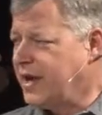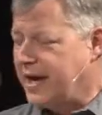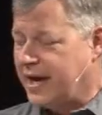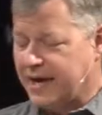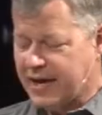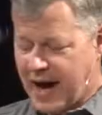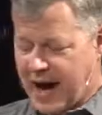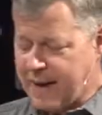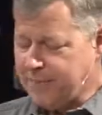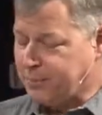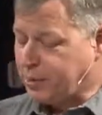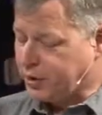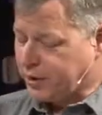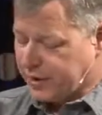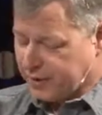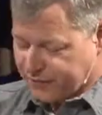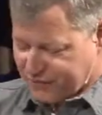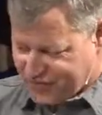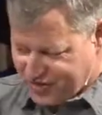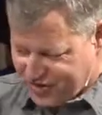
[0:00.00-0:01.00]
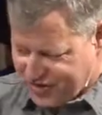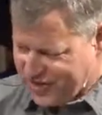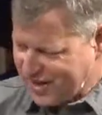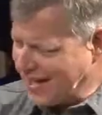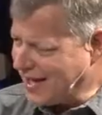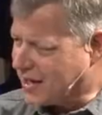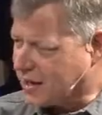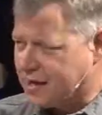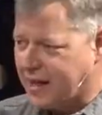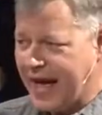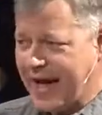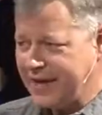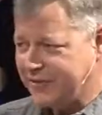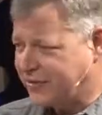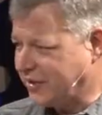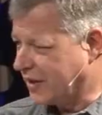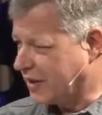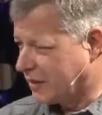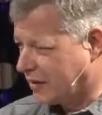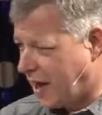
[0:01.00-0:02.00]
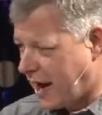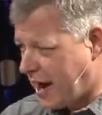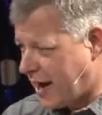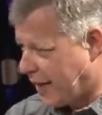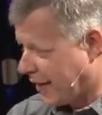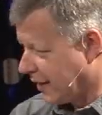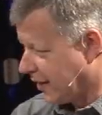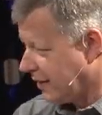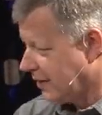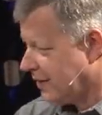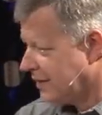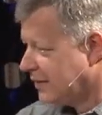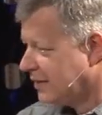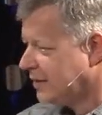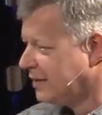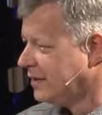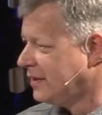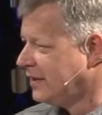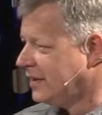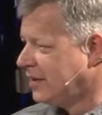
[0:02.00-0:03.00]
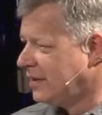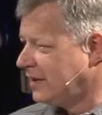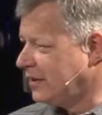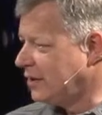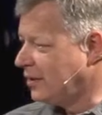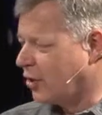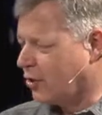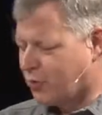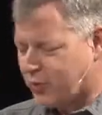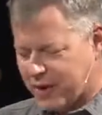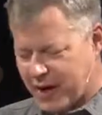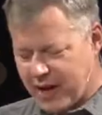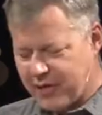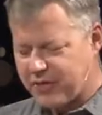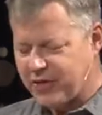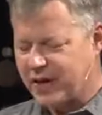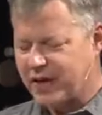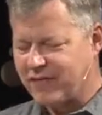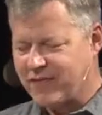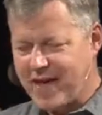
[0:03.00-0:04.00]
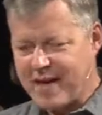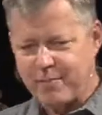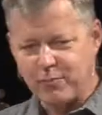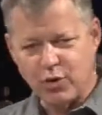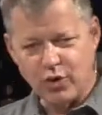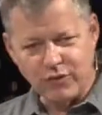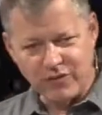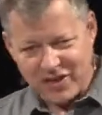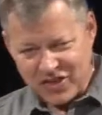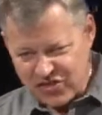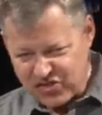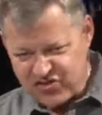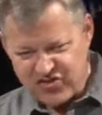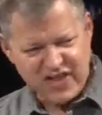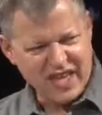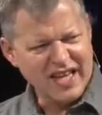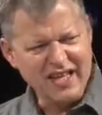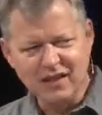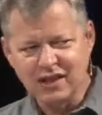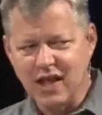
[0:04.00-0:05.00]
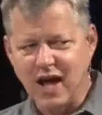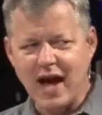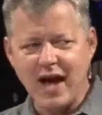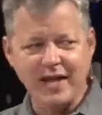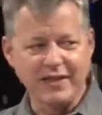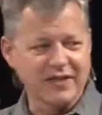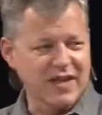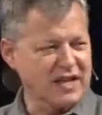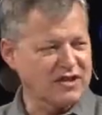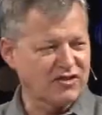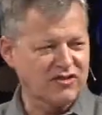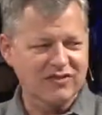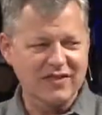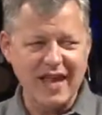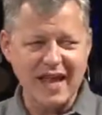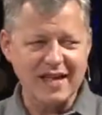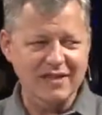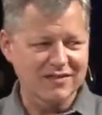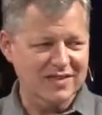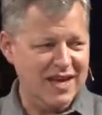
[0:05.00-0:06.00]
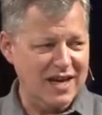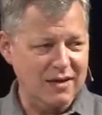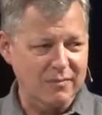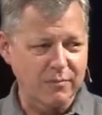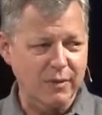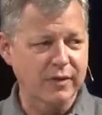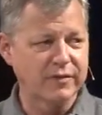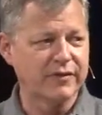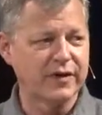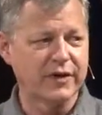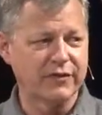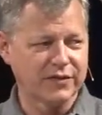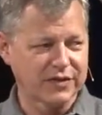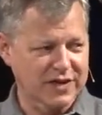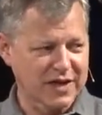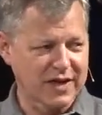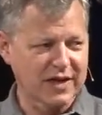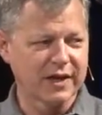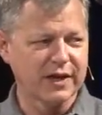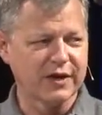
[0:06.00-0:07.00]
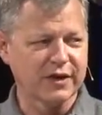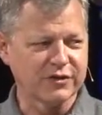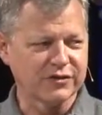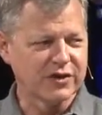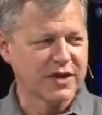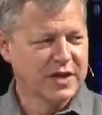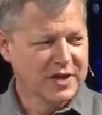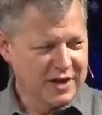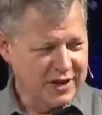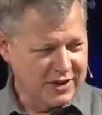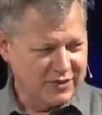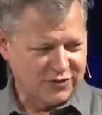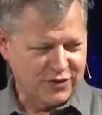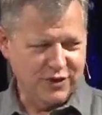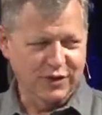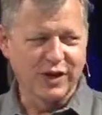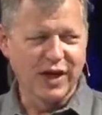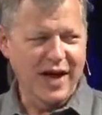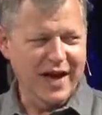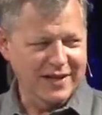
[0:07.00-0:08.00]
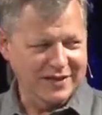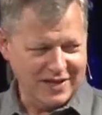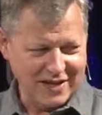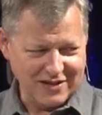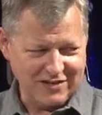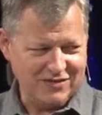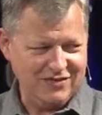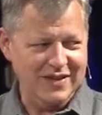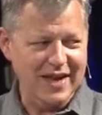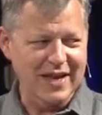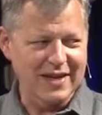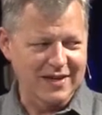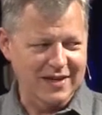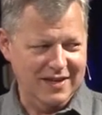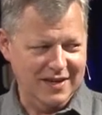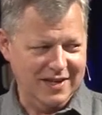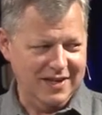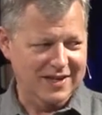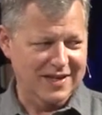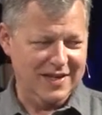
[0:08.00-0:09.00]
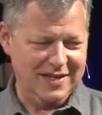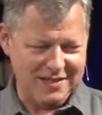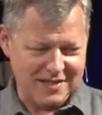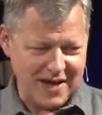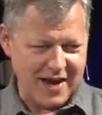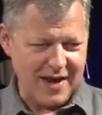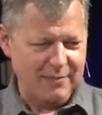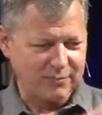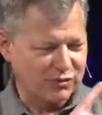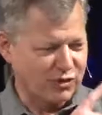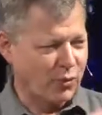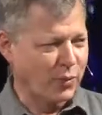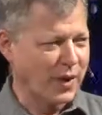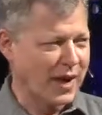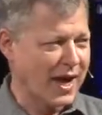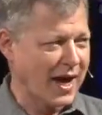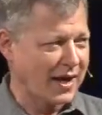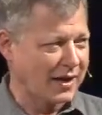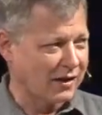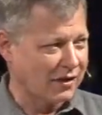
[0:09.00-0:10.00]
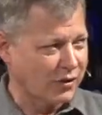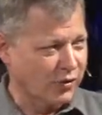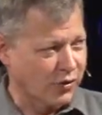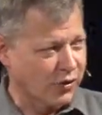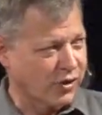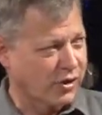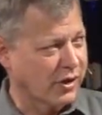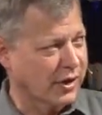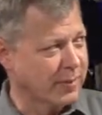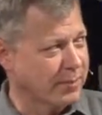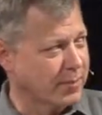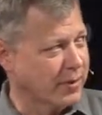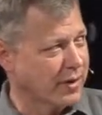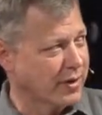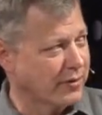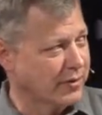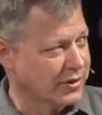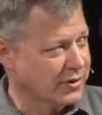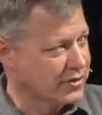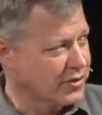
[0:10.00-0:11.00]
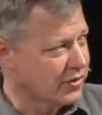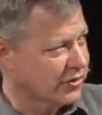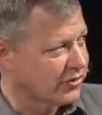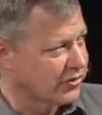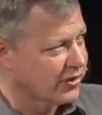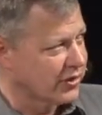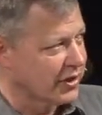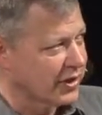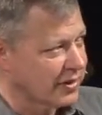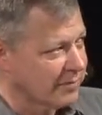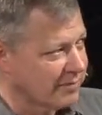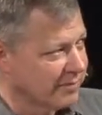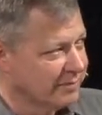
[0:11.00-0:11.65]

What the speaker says: And I believe the classic line, you know, when I think of that movie, the line that stands out above everything else is the line that stated at that time. So we got a little clip here I want you to see.